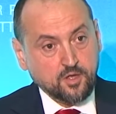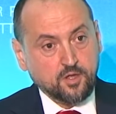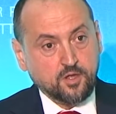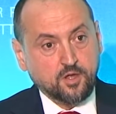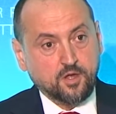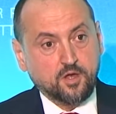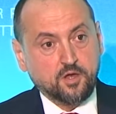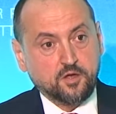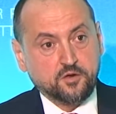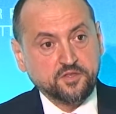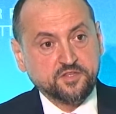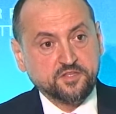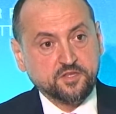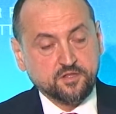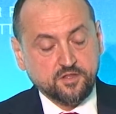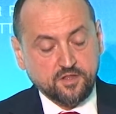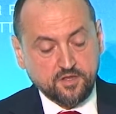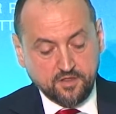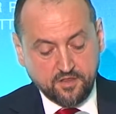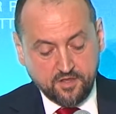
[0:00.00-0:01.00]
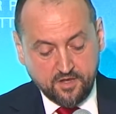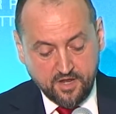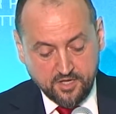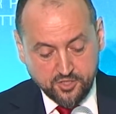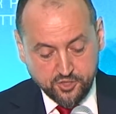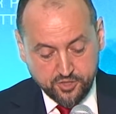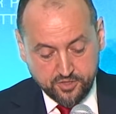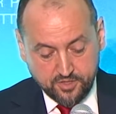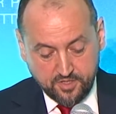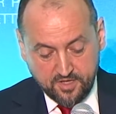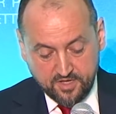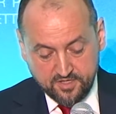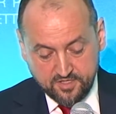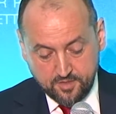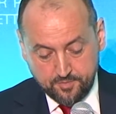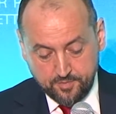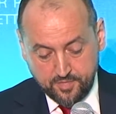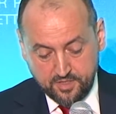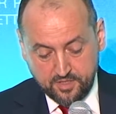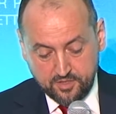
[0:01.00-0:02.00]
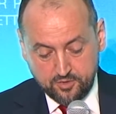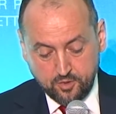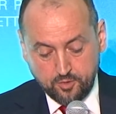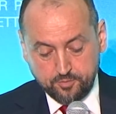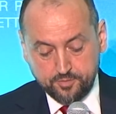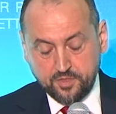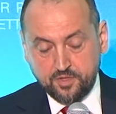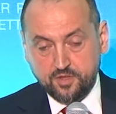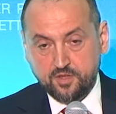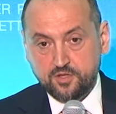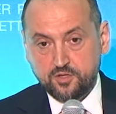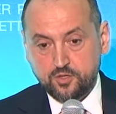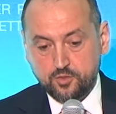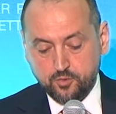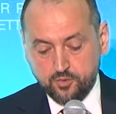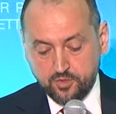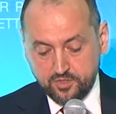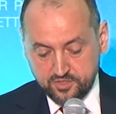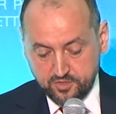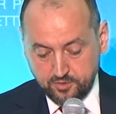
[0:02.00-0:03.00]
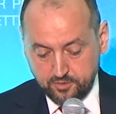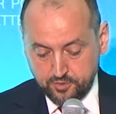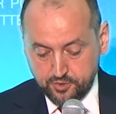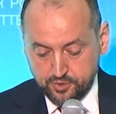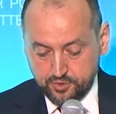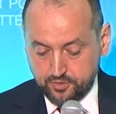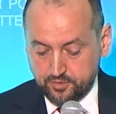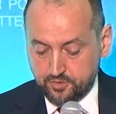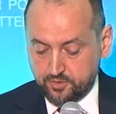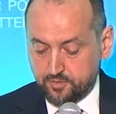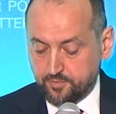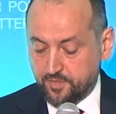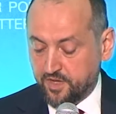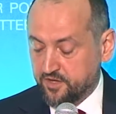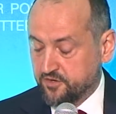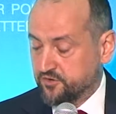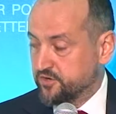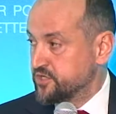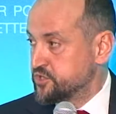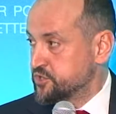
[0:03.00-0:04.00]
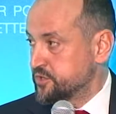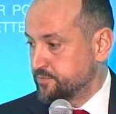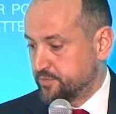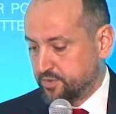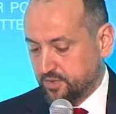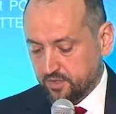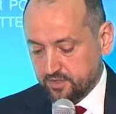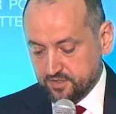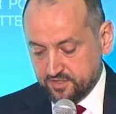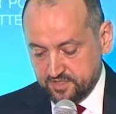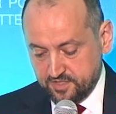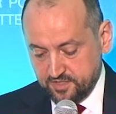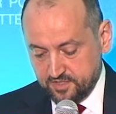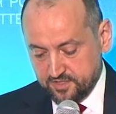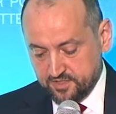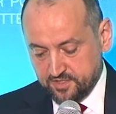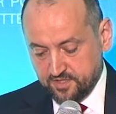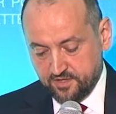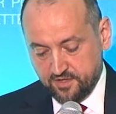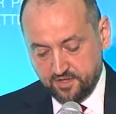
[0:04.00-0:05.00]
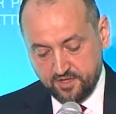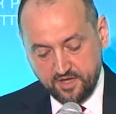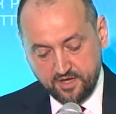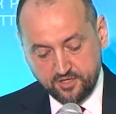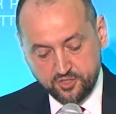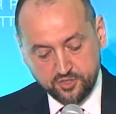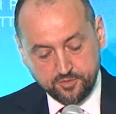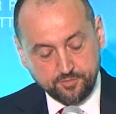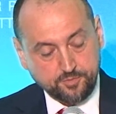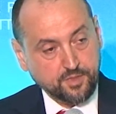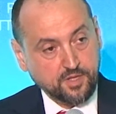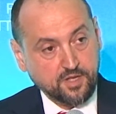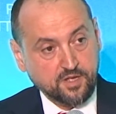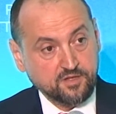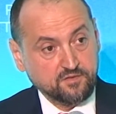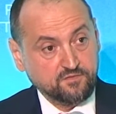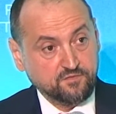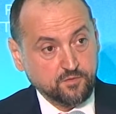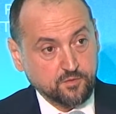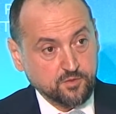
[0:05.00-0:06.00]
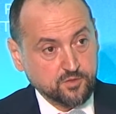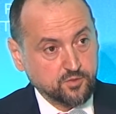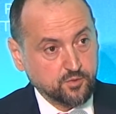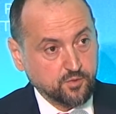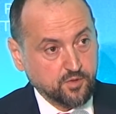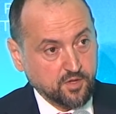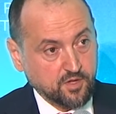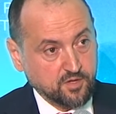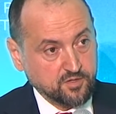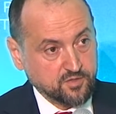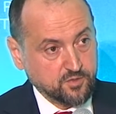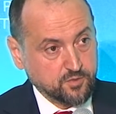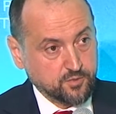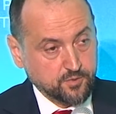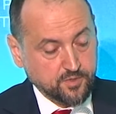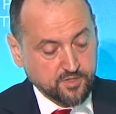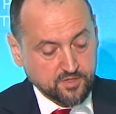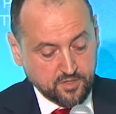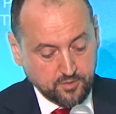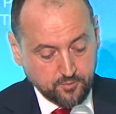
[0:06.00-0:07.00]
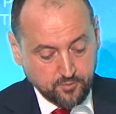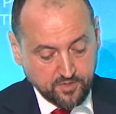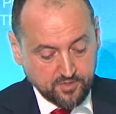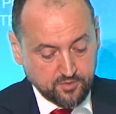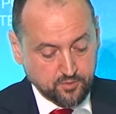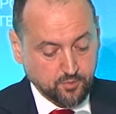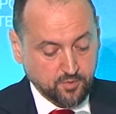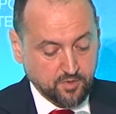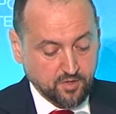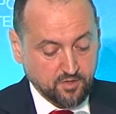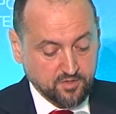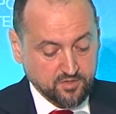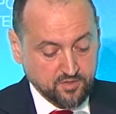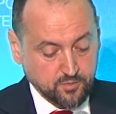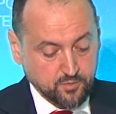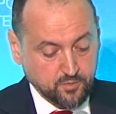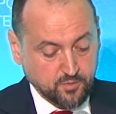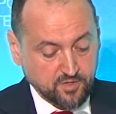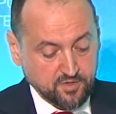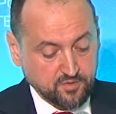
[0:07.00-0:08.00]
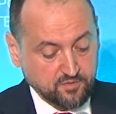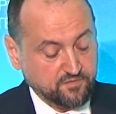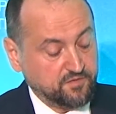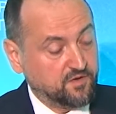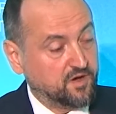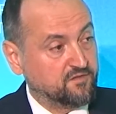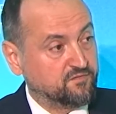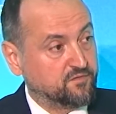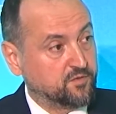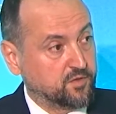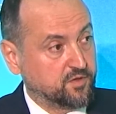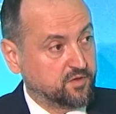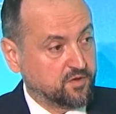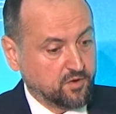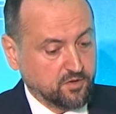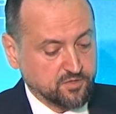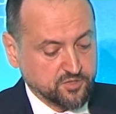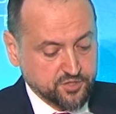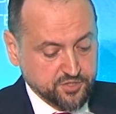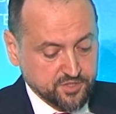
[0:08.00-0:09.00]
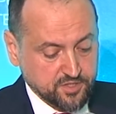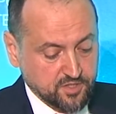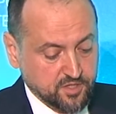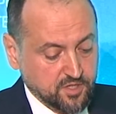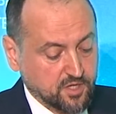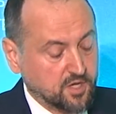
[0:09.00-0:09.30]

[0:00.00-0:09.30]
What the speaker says: Recently, the National Assembly adopted the new resolution on migration policies and the action plan for 2021-2025 for the country